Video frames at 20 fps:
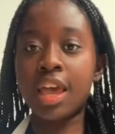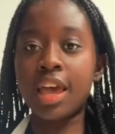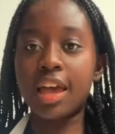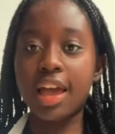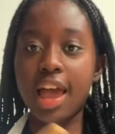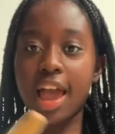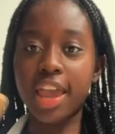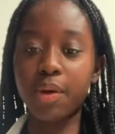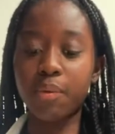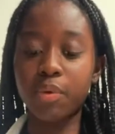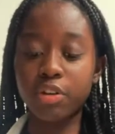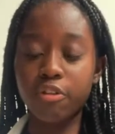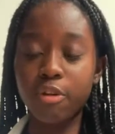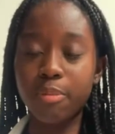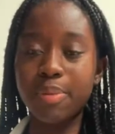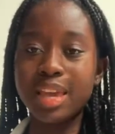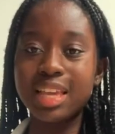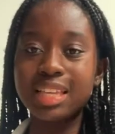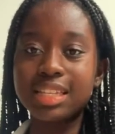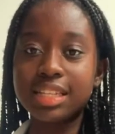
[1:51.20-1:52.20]
And you want to
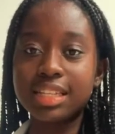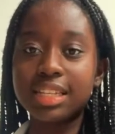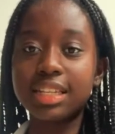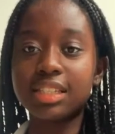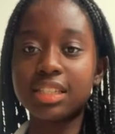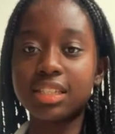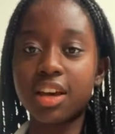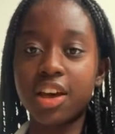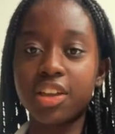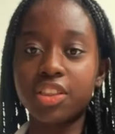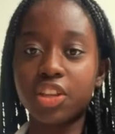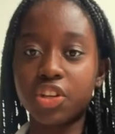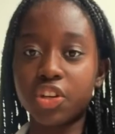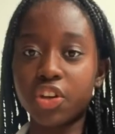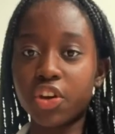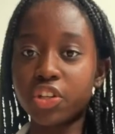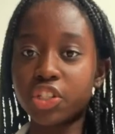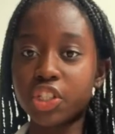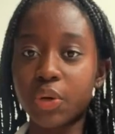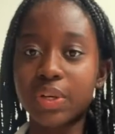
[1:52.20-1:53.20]
repeatedly turn the
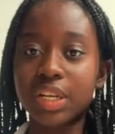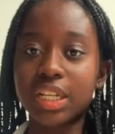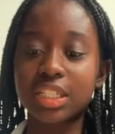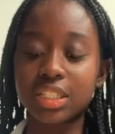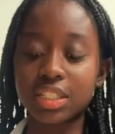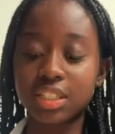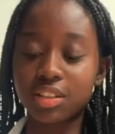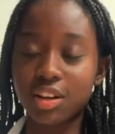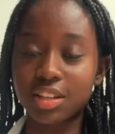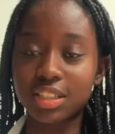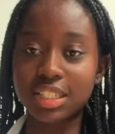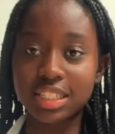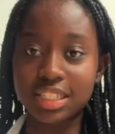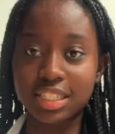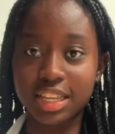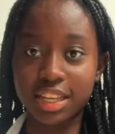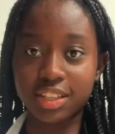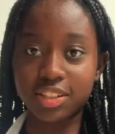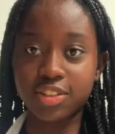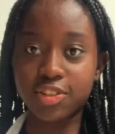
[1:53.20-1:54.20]
dough so it doesn't start to
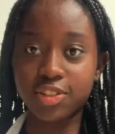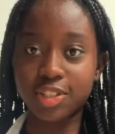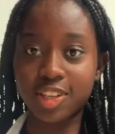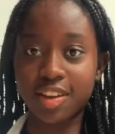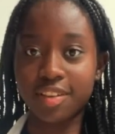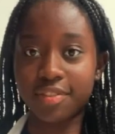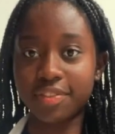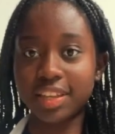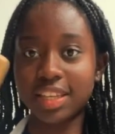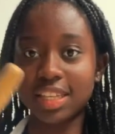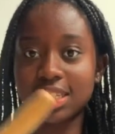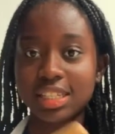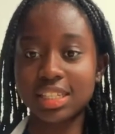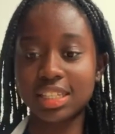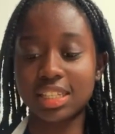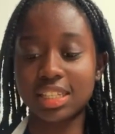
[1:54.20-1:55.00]
stick to your surface.